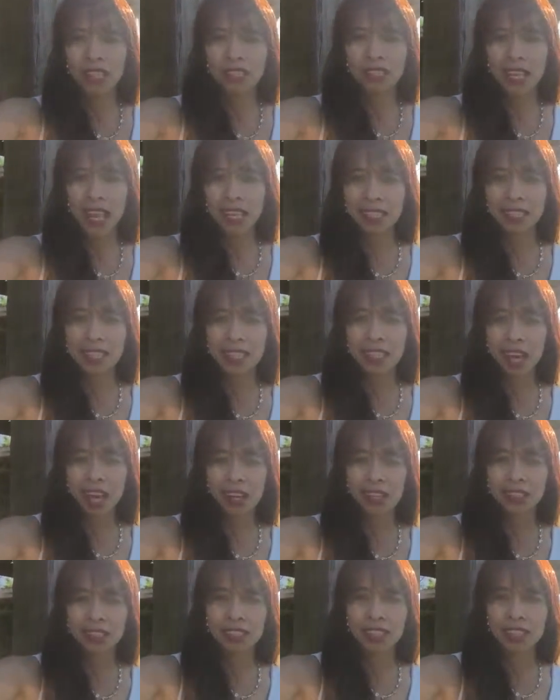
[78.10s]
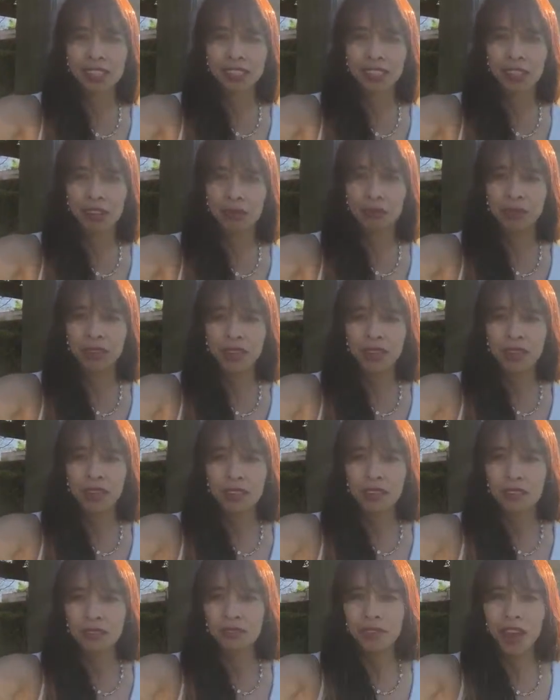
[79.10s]
this $18 system.
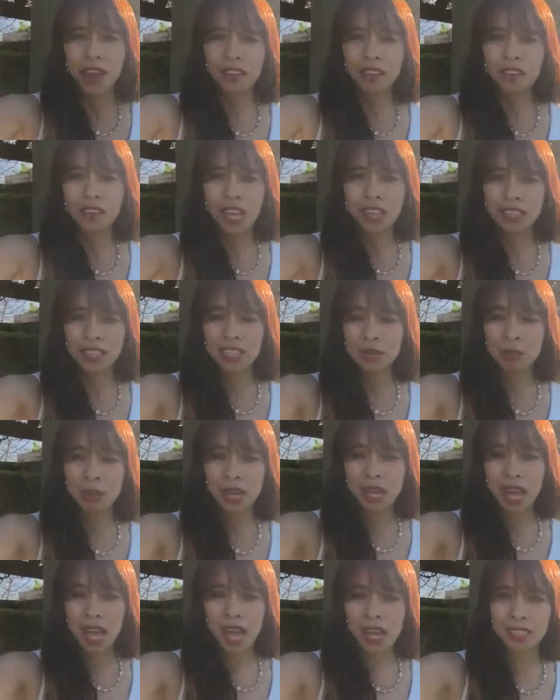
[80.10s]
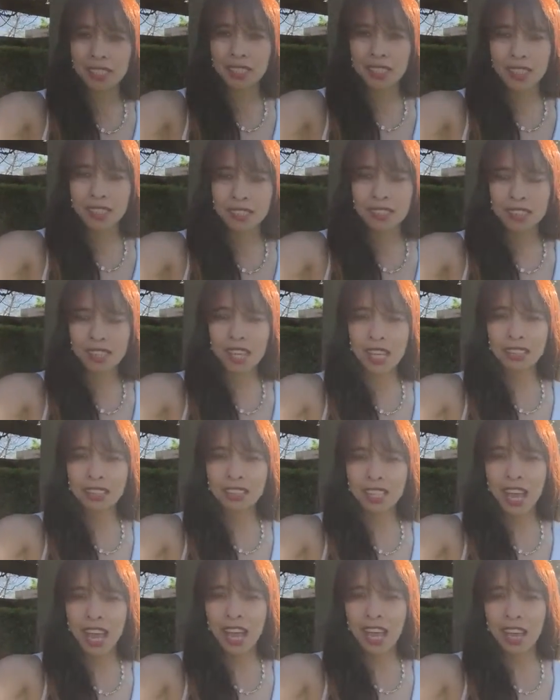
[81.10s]
Follow that GPS six
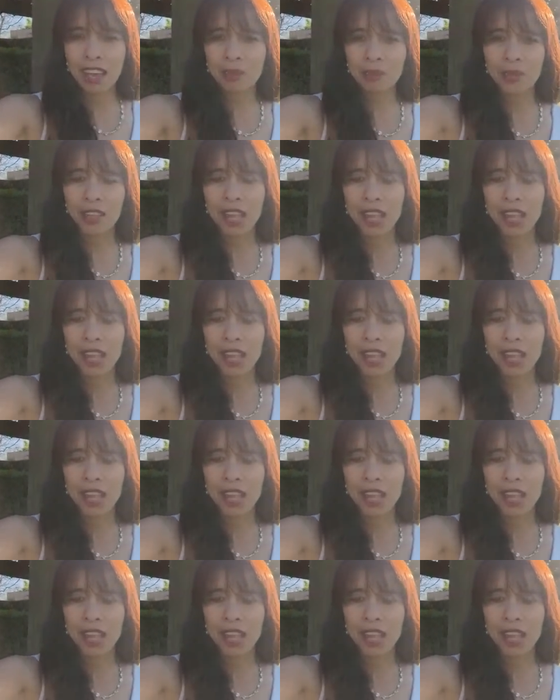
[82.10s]
times